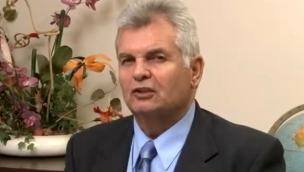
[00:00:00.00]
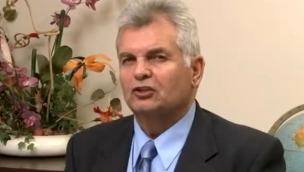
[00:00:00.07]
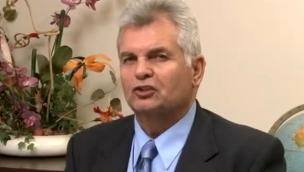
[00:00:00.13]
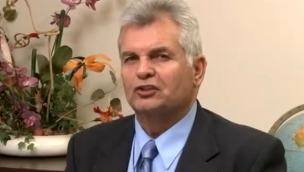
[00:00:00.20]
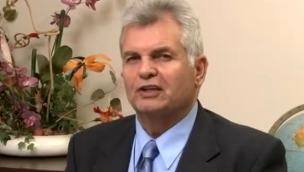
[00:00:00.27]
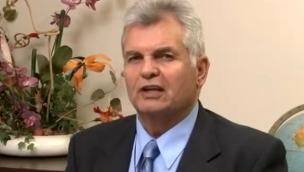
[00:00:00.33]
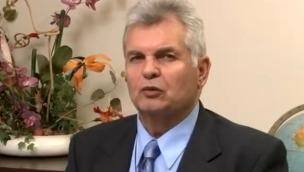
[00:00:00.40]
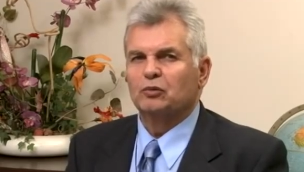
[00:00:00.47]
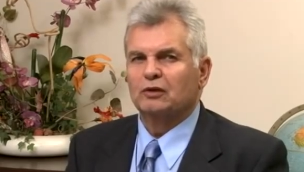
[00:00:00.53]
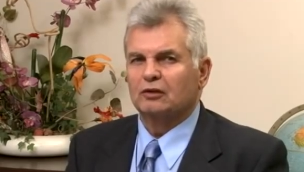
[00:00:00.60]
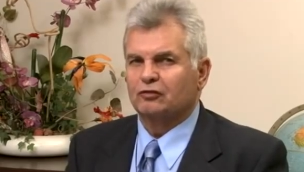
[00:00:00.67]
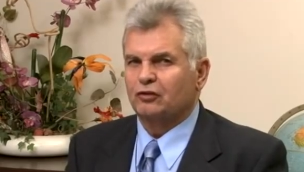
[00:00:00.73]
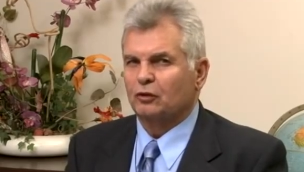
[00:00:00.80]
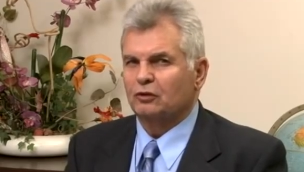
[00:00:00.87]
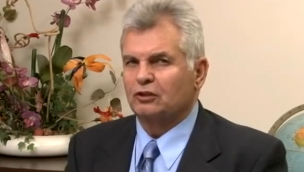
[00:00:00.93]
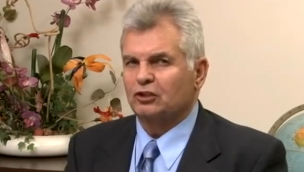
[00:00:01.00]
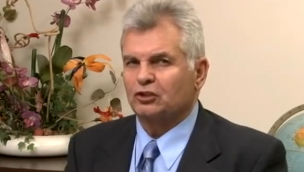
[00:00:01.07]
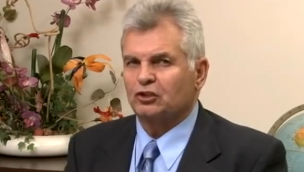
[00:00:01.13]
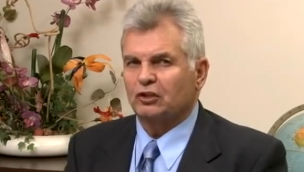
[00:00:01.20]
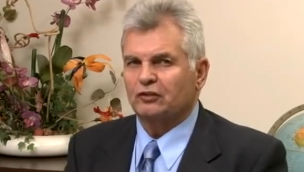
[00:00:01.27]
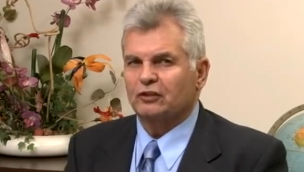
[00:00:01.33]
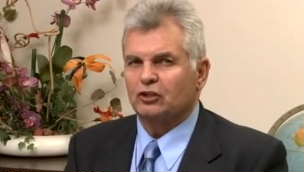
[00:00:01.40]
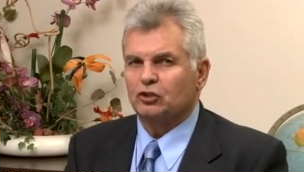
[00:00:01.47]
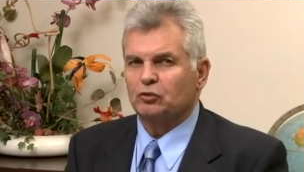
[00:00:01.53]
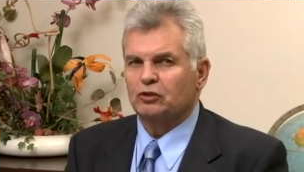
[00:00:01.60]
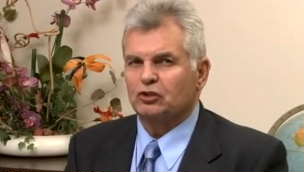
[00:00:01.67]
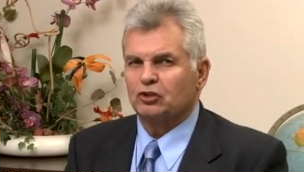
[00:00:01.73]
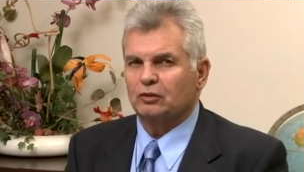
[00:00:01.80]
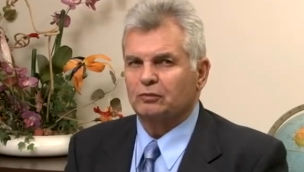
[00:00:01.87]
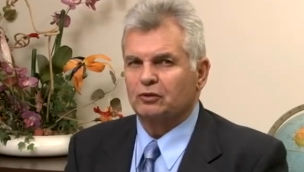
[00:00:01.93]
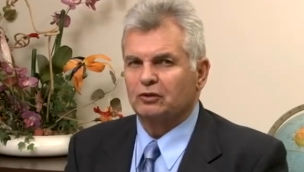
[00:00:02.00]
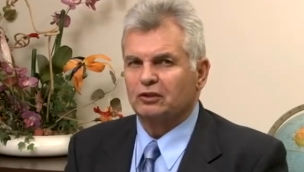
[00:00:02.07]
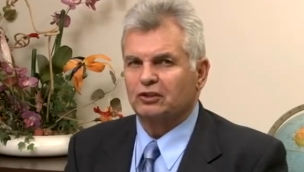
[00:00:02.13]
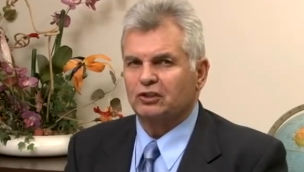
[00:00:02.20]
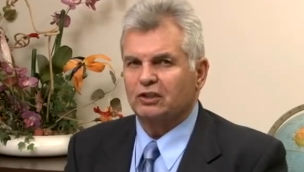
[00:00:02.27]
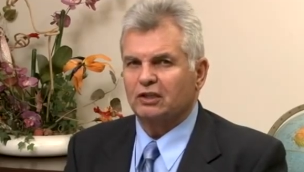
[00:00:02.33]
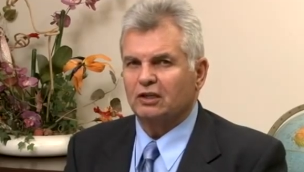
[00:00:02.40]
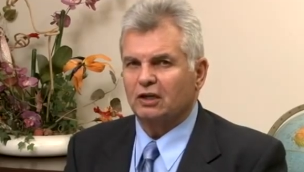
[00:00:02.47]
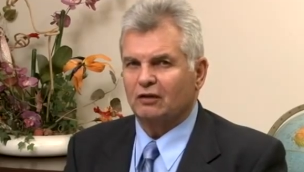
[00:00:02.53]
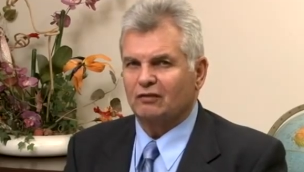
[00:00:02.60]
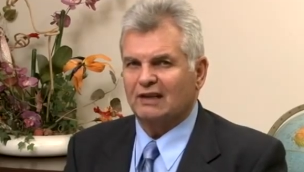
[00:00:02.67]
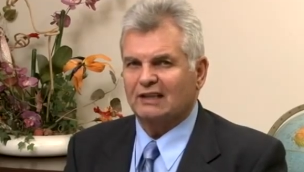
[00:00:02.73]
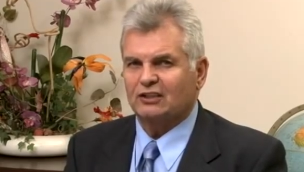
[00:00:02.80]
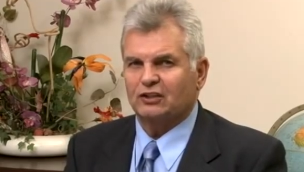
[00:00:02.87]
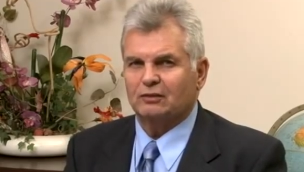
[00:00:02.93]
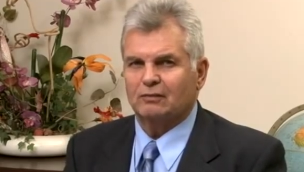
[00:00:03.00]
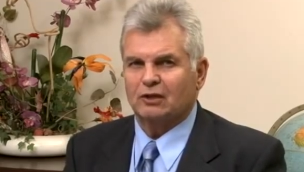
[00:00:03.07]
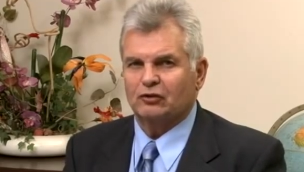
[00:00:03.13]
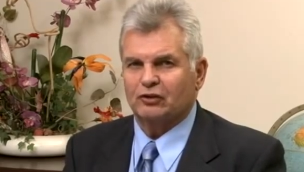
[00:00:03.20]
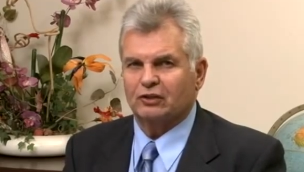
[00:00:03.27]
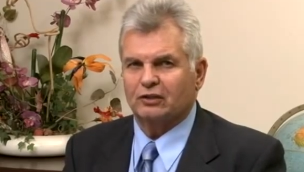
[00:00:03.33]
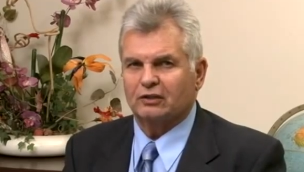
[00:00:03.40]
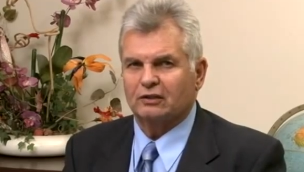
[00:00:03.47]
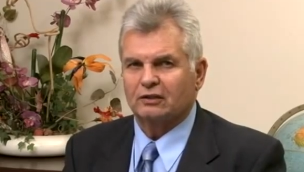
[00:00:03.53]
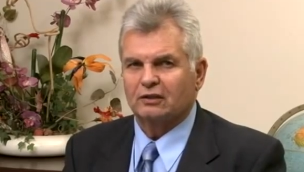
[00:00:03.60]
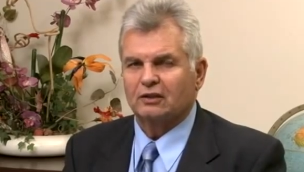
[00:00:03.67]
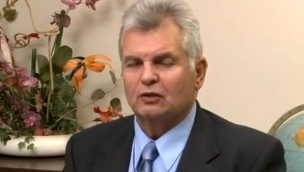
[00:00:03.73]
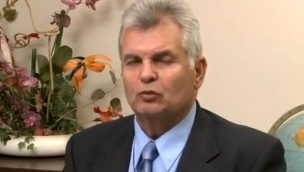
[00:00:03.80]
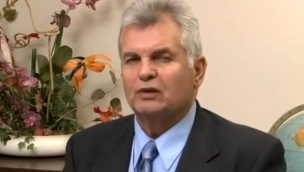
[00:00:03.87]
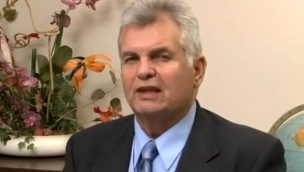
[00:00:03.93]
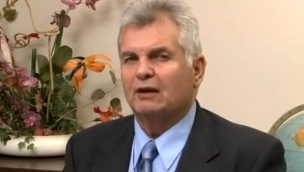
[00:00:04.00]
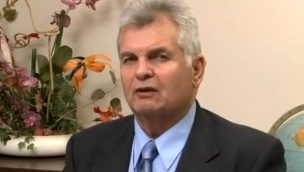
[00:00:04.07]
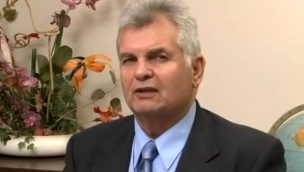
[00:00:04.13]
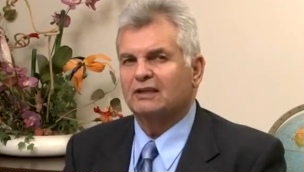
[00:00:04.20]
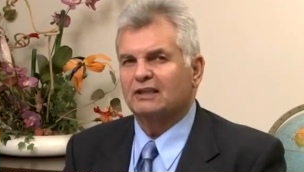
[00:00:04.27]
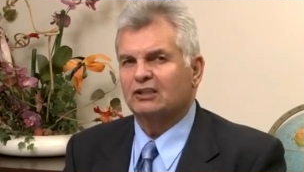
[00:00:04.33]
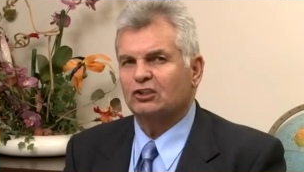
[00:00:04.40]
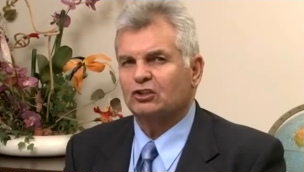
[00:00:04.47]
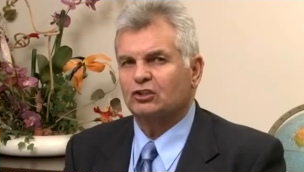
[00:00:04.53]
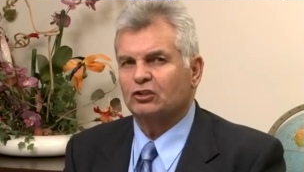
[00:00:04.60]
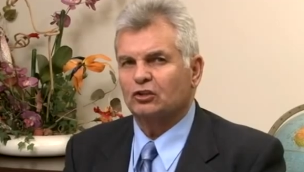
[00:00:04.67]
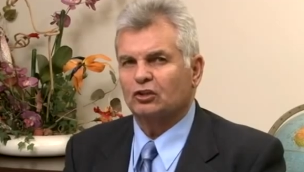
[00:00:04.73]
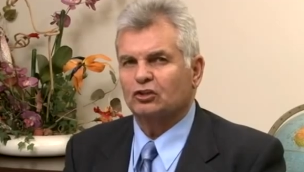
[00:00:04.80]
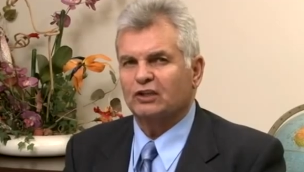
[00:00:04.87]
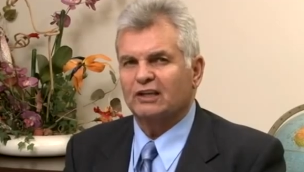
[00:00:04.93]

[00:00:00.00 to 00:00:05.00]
Today we'll focus on the Jewish community of Latin America with our guest, Dr.